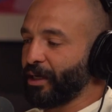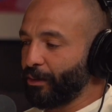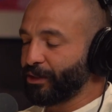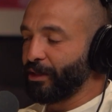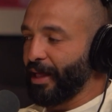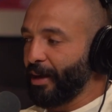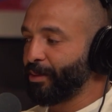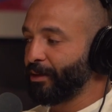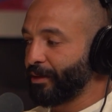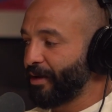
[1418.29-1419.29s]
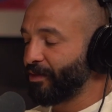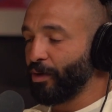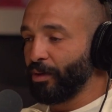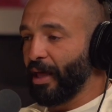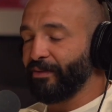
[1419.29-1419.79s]
Okay. I was still happy having
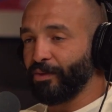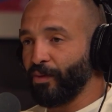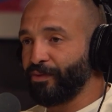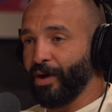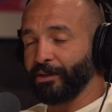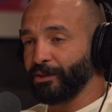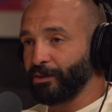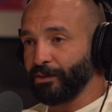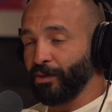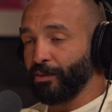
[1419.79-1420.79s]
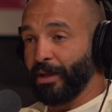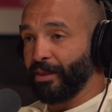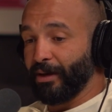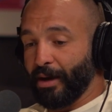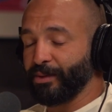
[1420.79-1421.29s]
no life, no friends,
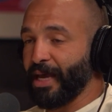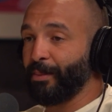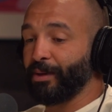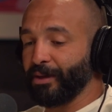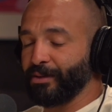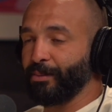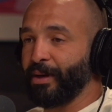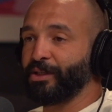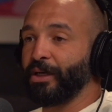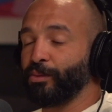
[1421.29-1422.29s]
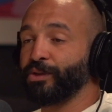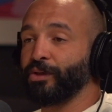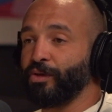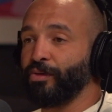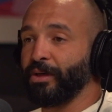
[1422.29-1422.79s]
nothing. I was happy because the paycheck was
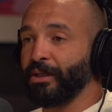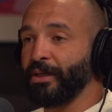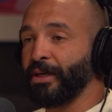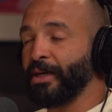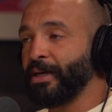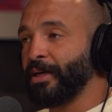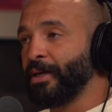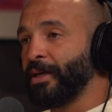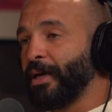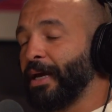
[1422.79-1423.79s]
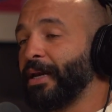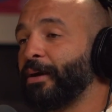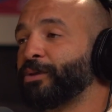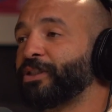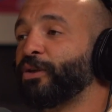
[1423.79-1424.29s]
security. And I
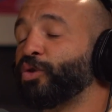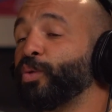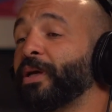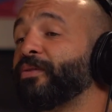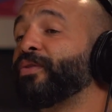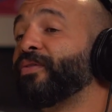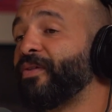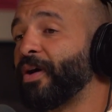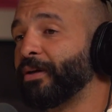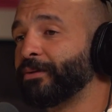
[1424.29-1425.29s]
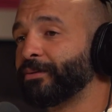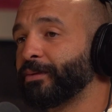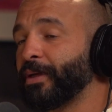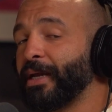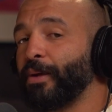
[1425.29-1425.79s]
was still doing it for fun.
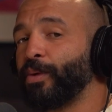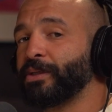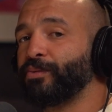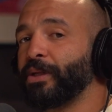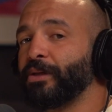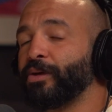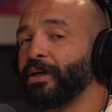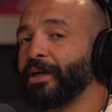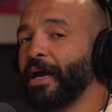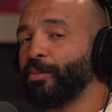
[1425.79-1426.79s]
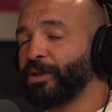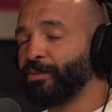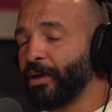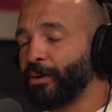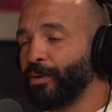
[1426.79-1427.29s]
And I wasn't really looking at how much
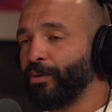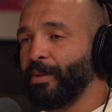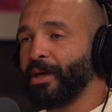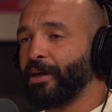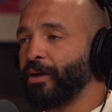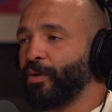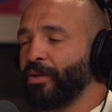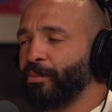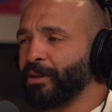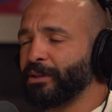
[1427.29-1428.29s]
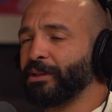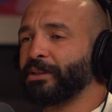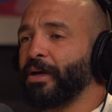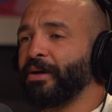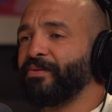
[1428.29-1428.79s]
money we were making or the business
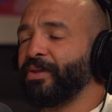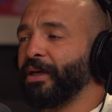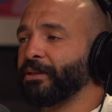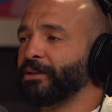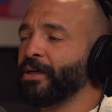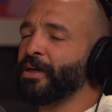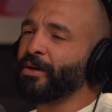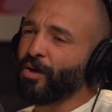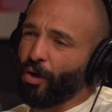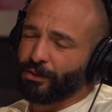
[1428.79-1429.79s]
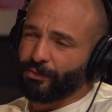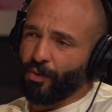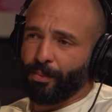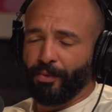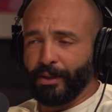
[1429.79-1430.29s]
side of things, cost of
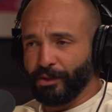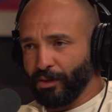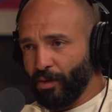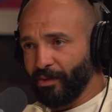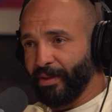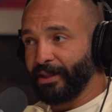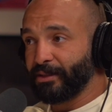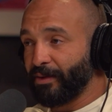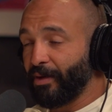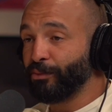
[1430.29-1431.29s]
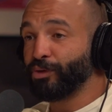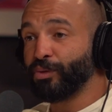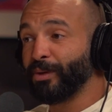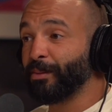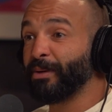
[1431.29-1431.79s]
operation, all of that stuff. I was
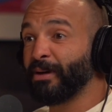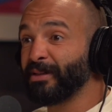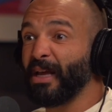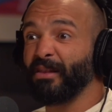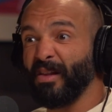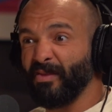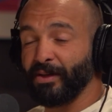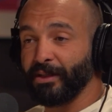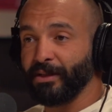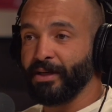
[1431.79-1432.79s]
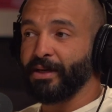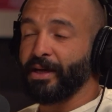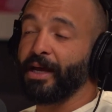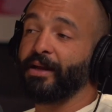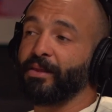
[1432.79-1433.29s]
doing it because I loved it.
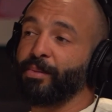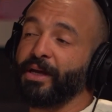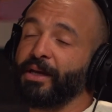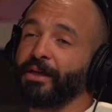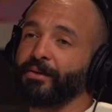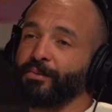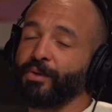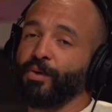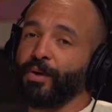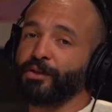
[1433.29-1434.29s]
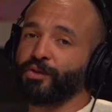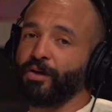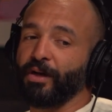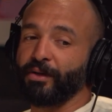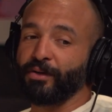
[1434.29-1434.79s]
And at the beginning, when I
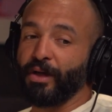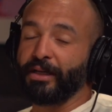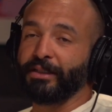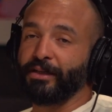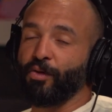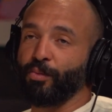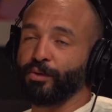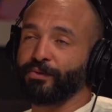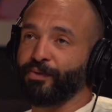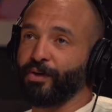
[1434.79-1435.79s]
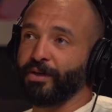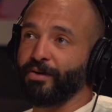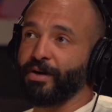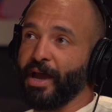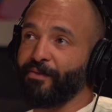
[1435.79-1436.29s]
started, I did it almost for 1.5
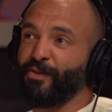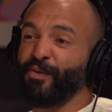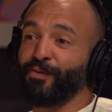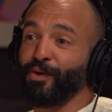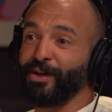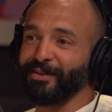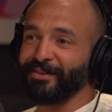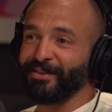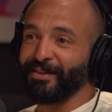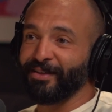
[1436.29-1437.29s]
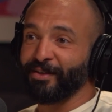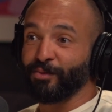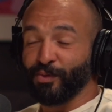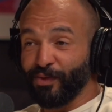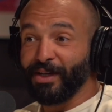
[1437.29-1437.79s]
years for free.
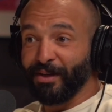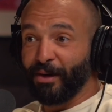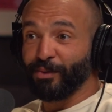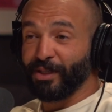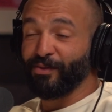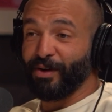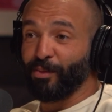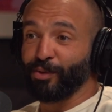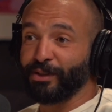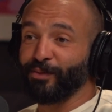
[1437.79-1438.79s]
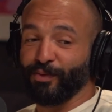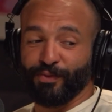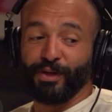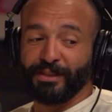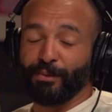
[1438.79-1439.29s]
I was giving out brisket for
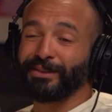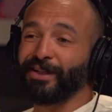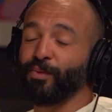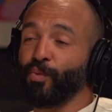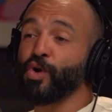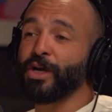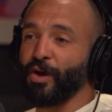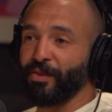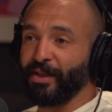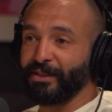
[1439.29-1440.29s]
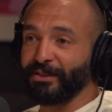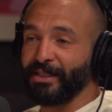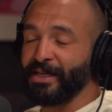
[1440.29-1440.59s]
free because I was still working on things.